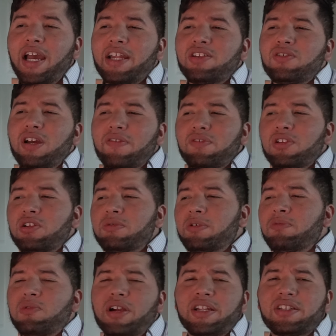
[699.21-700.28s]
I do have a little
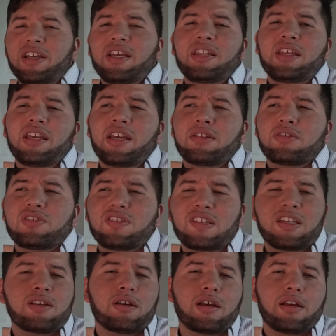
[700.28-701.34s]
bit more identity and
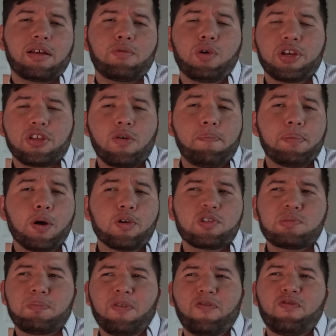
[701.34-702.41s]
seeing what you
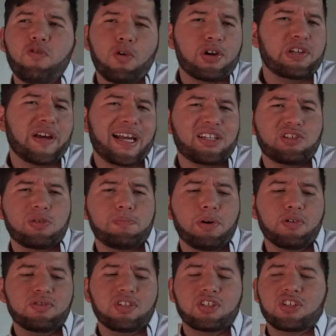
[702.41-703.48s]
post before you actually
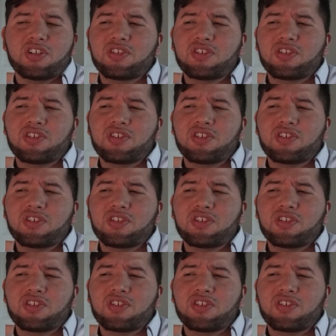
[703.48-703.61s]
post it,